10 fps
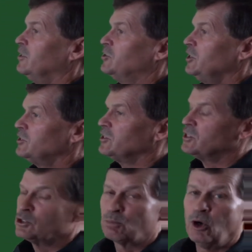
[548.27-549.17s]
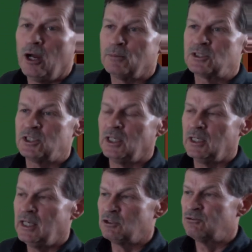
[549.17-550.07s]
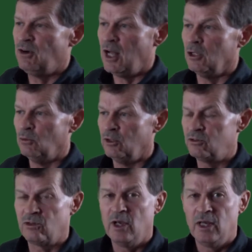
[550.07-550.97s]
Jesus is promising his followers